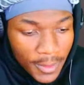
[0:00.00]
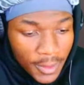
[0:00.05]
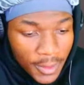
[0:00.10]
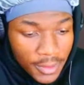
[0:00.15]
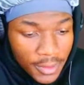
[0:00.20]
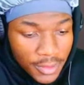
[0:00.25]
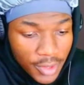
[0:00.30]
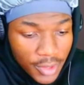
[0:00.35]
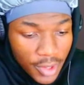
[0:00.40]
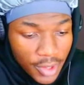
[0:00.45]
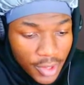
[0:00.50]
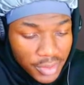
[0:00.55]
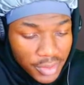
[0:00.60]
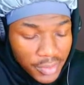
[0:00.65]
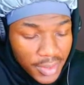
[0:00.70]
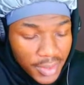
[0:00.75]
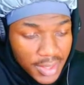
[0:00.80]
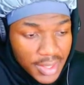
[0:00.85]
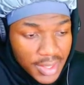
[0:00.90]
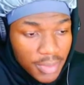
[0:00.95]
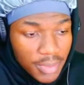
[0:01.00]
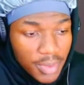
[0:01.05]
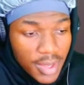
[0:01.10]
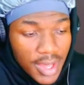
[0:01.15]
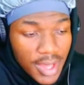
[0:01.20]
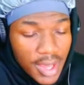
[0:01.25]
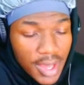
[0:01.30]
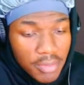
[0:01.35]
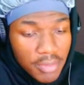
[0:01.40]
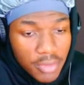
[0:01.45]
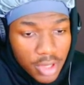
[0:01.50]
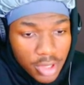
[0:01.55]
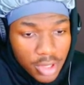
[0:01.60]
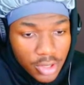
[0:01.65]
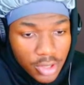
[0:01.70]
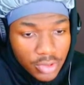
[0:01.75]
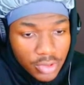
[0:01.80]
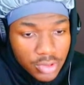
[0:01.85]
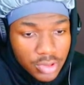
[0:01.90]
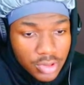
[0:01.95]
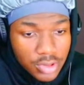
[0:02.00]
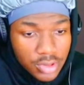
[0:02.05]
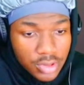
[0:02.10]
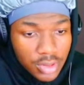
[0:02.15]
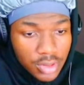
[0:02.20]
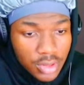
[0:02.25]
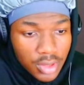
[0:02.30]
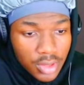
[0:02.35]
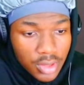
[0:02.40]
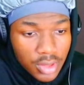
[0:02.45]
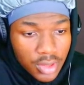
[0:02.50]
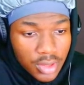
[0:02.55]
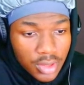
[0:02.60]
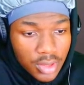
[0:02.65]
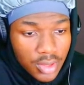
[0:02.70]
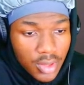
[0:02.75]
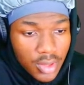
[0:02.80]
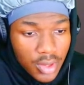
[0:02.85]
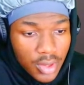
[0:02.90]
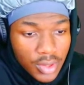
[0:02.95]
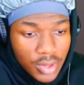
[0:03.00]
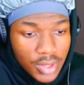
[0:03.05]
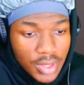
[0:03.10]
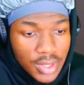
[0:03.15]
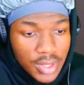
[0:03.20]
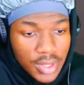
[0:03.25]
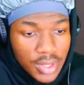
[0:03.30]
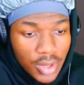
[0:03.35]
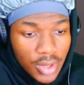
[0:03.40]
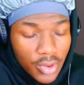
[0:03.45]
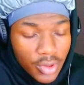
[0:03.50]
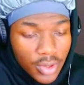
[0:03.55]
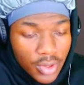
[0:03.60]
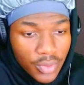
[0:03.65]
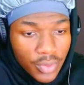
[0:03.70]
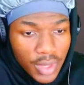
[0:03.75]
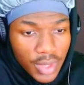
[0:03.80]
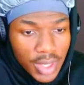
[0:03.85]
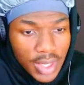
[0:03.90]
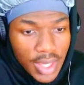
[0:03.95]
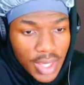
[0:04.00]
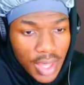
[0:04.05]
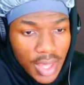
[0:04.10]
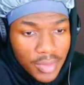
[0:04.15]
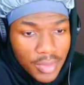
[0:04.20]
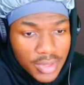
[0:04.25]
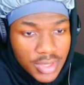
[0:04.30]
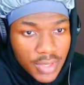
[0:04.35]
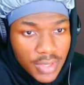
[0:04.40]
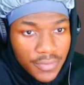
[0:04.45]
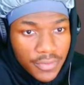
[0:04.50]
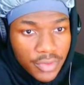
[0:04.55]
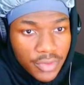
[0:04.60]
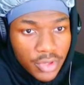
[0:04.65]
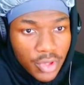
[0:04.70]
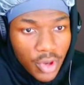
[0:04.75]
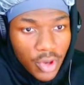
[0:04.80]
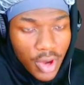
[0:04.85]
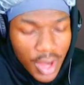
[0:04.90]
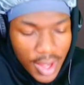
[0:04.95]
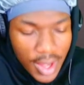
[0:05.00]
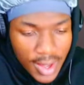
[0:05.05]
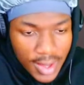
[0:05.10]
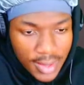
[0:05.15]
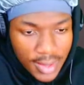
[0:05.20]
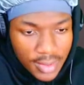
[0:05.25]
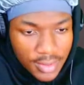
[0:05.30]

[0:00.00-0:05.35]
The only way to keep a game close or to or to win a game is if you're hot.